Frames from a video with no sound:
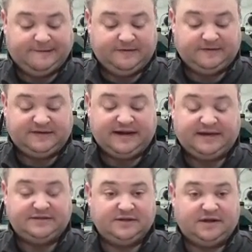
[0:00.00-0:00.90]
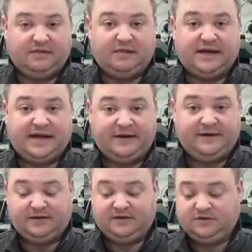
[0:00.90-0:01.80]
This ties a lot
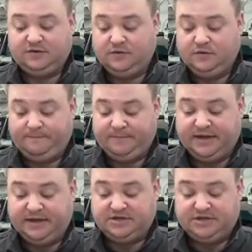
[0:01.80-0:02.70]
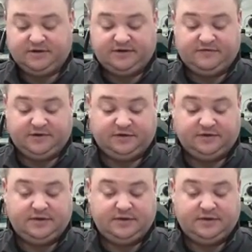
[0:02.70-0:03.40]
into the engineering field.